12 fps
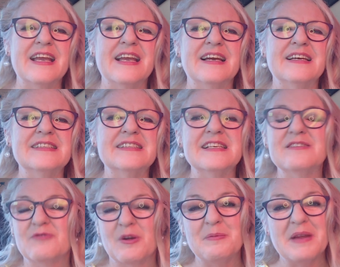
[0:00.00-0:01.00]
And
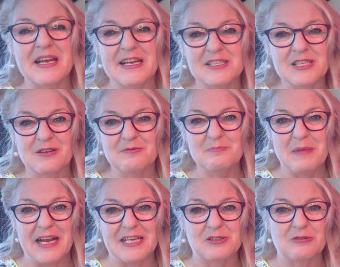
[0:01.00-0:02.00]
for me, it took a
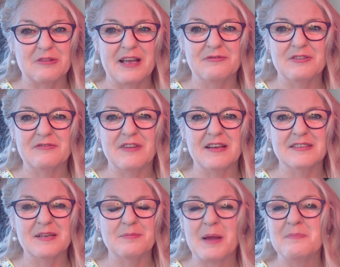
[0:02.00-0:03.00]
major life event
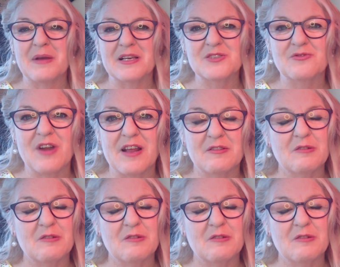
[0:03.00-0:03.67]
and my best friend,